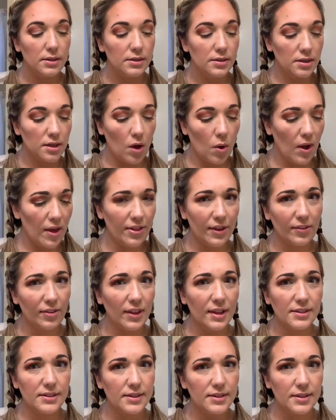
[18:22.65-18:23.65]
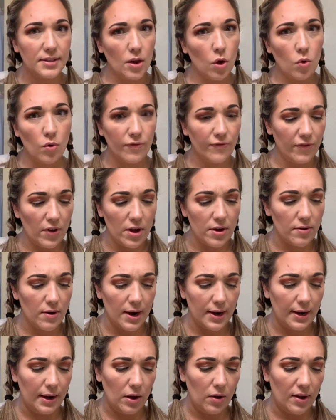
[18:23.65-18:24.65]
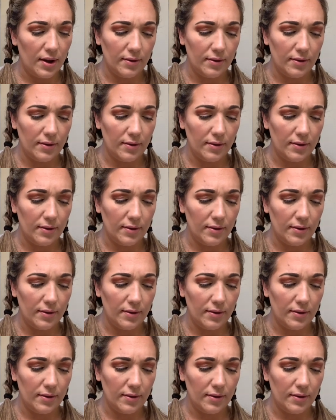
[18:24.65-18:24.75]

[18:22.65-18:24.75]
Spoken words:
So I think that's so fun right now.